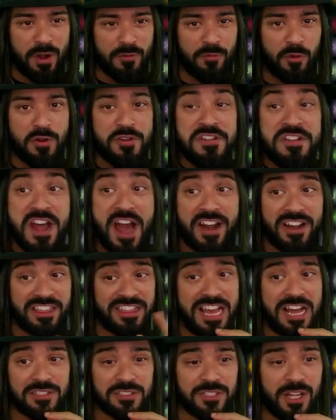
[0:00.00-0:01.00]
for
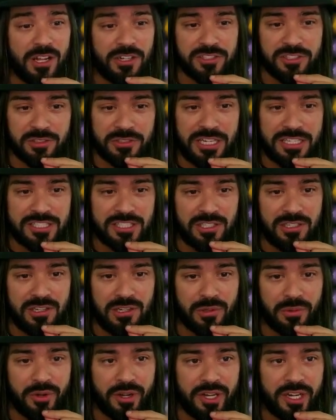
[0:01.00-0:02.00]
$9,000, so that's
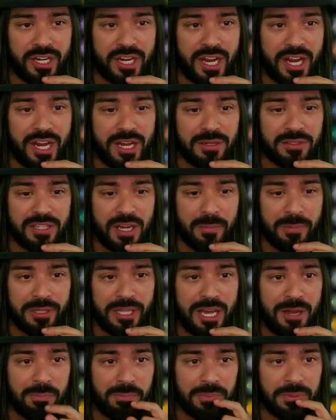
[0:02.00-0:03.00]
already a double up.